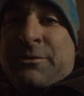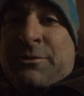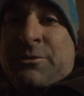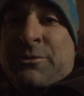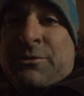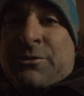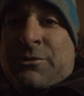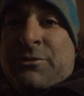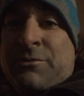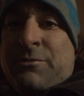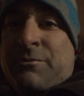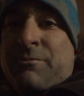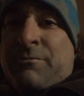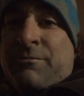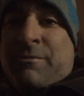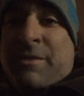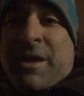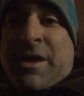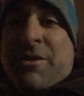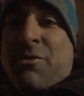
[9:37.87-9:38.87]
Man,
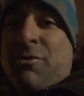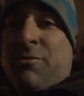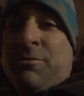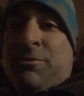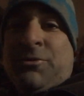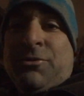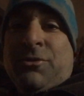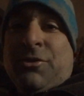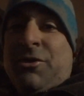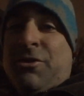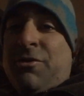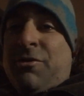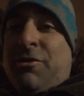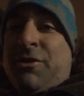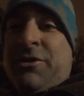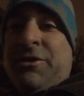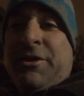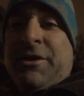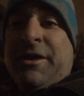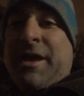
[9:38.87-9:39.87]
Noble, learn all you can,
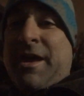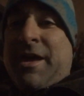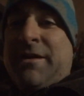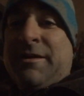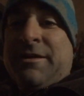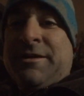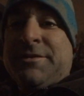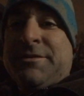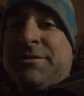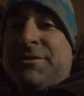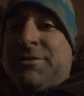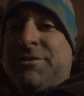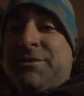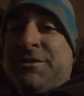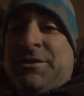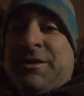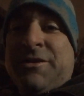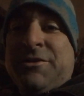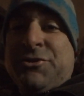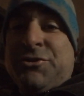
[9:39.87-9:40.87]
because this is an interesting
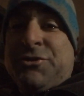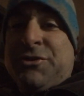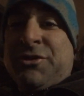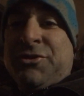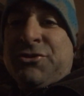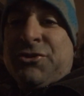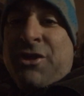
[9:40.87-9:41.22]
trade.